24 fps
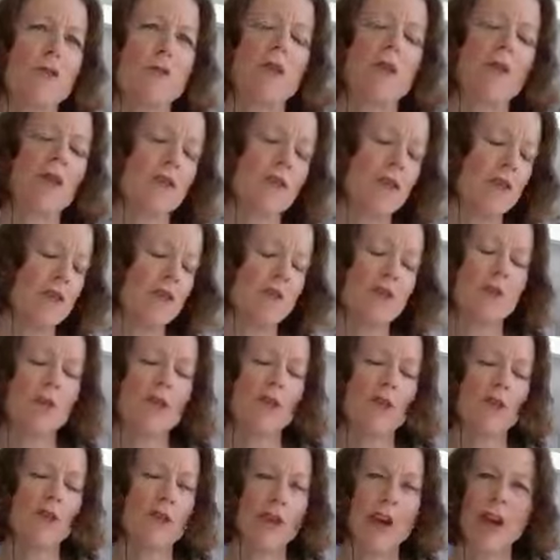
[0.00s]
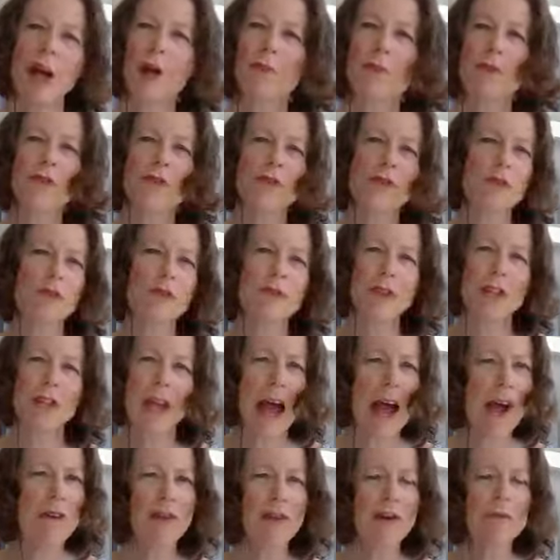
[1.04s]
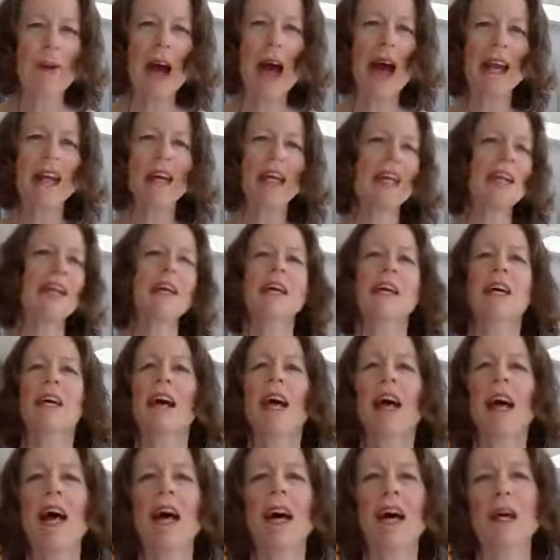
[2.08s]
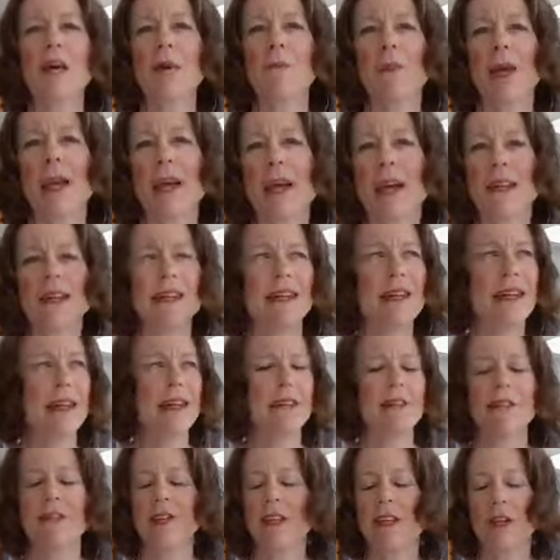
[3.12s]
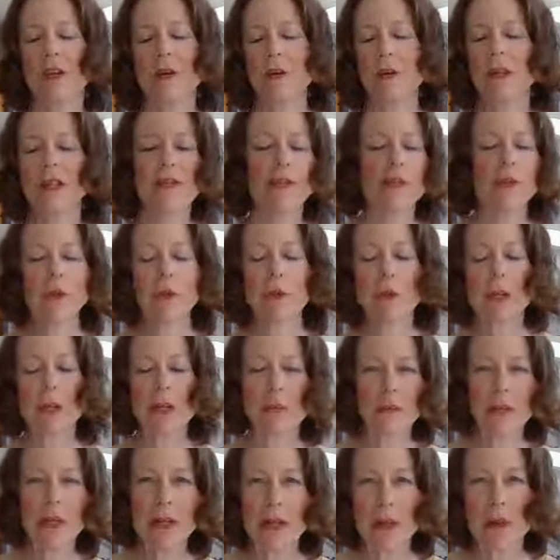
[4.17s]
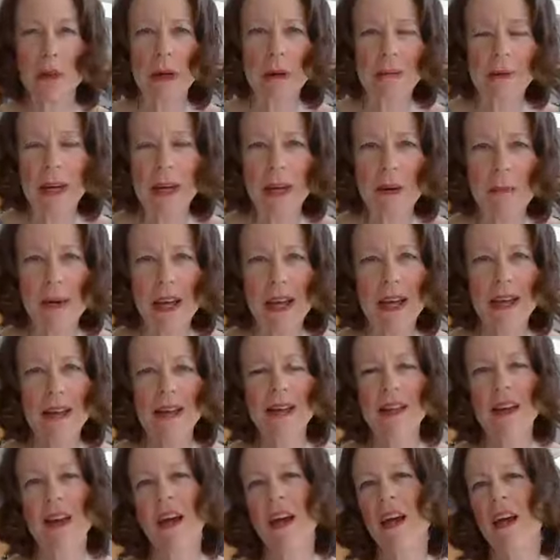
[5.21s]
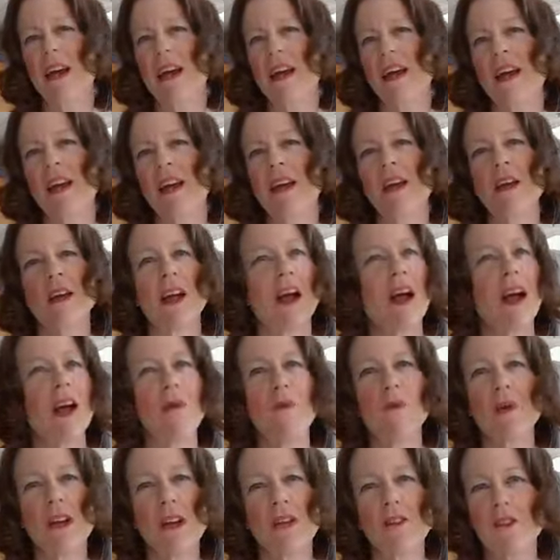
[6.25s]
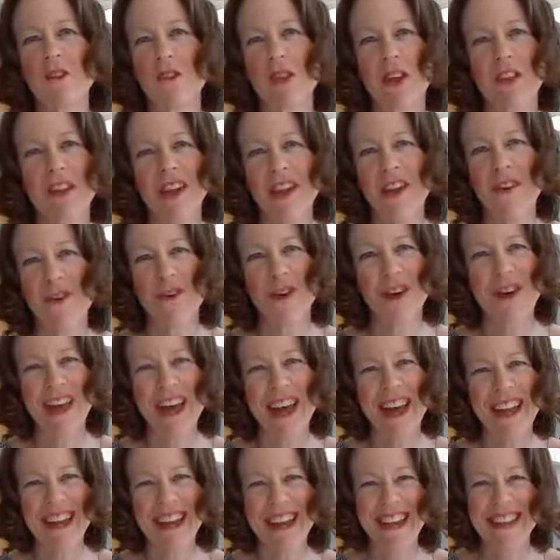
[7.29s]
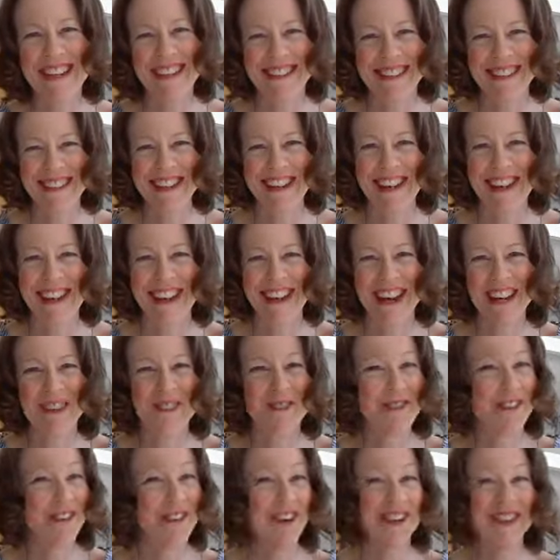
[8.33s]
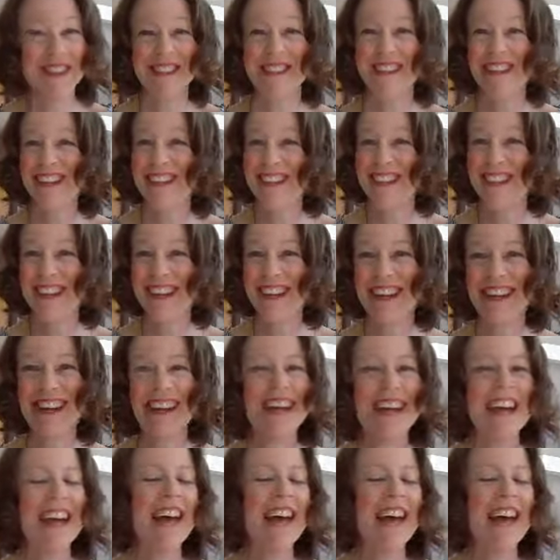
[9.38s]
the pillow. This works for absolutely everybody. And it's, you know, it's the only pillow I recommend. I wish that life were that easy. Unfortunately,